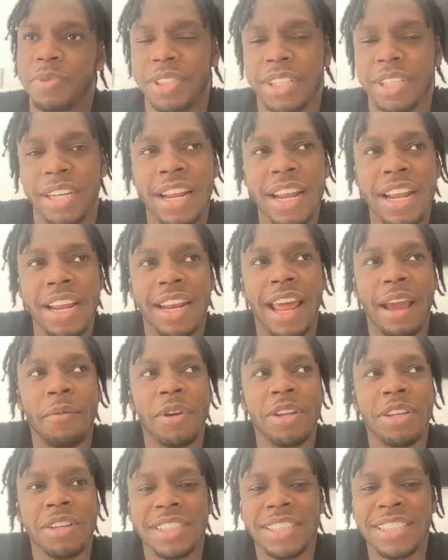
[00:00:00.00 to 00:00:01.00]
Like
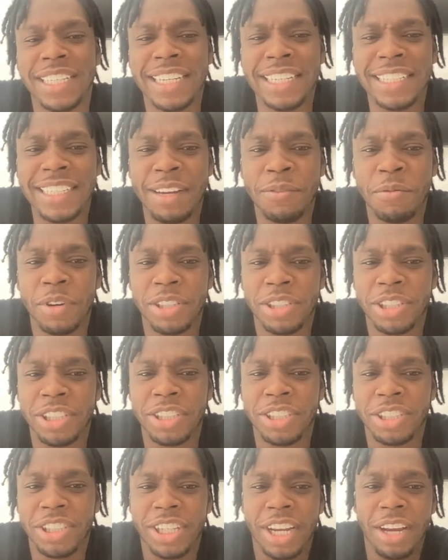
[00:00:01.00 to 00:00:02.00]
when you're sitting there watching
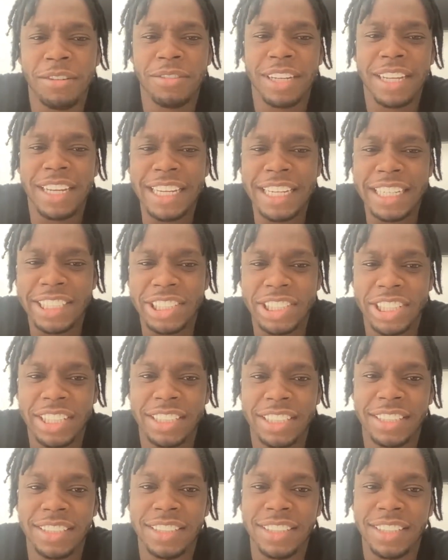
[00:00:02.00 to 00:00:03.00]
your child itching,